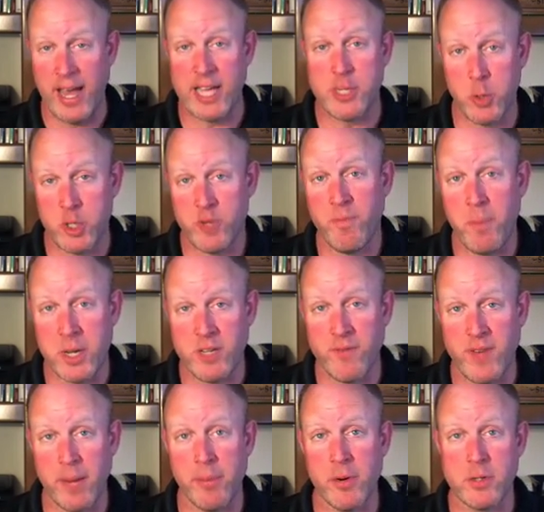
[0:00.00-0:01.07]
Fast twitch muscle
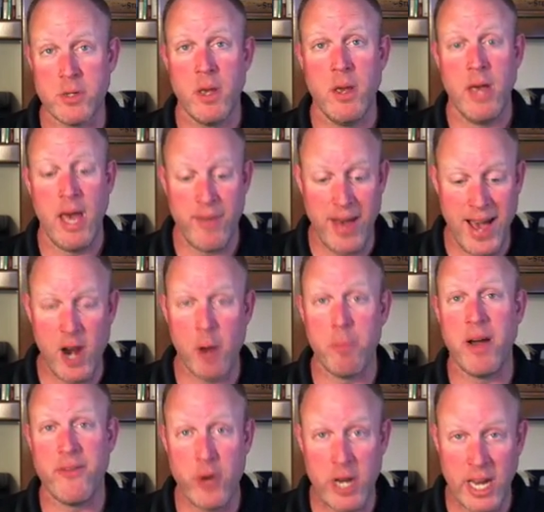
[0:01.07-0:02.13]
fibers have a higher
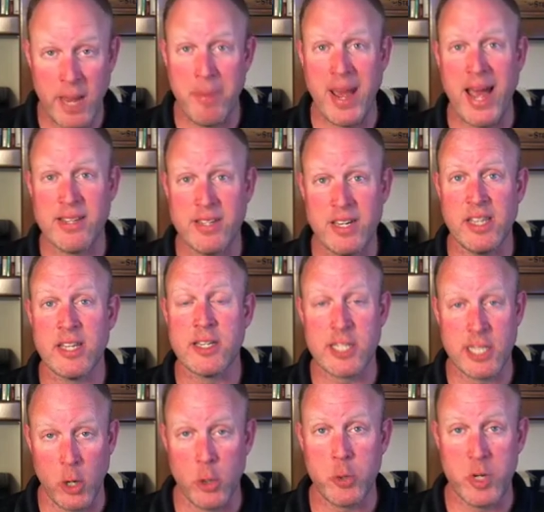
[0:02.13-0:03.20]
buffering capacity than
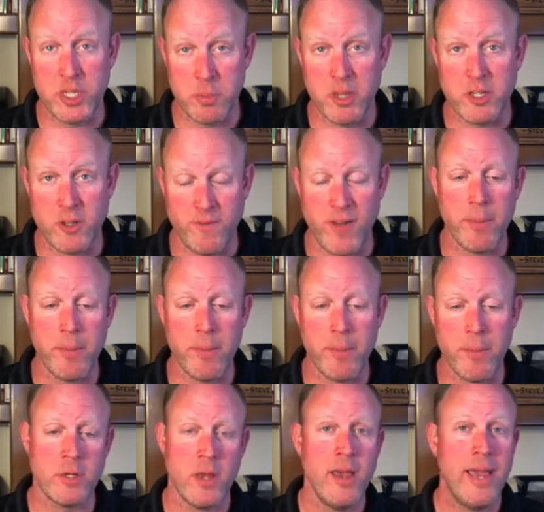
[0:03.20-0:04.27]
slow twitch muscle
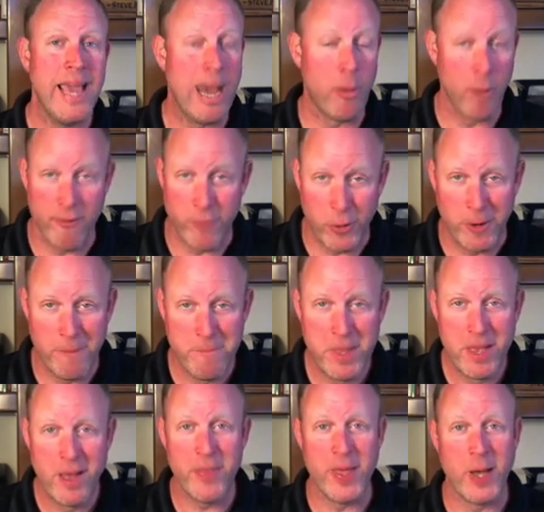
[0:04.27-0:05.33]
fibers. However,
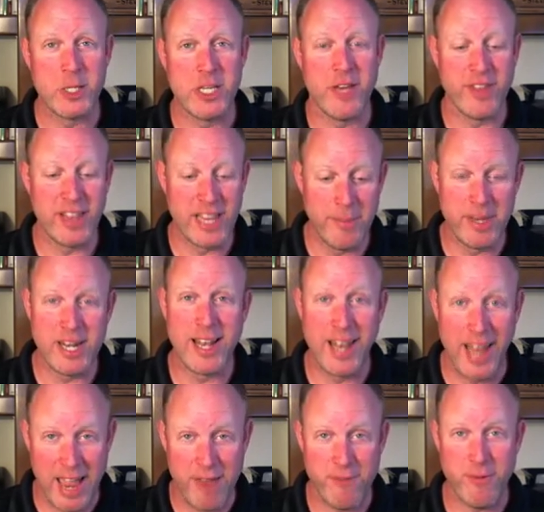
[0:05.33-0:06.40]
they also have a limited
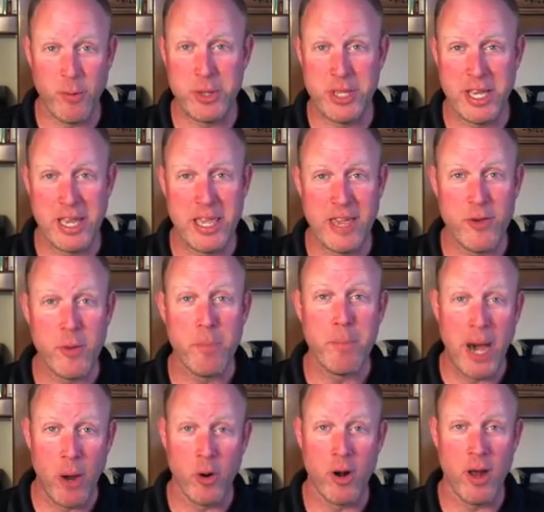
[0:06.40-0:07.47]
life for what they can give you
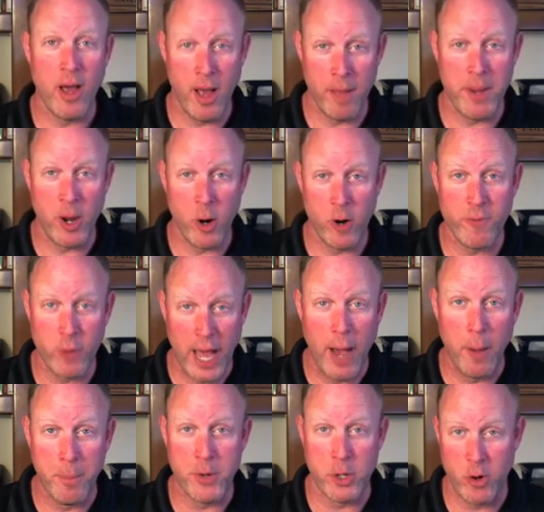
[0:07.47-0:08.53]
powerful
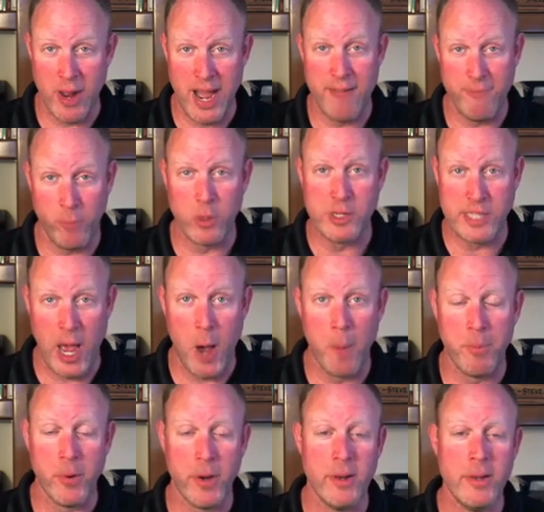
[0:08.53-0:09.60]
output or high force
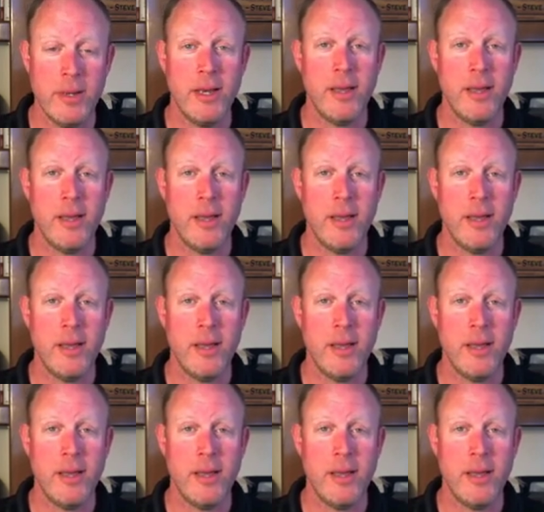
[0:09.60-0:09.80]
output.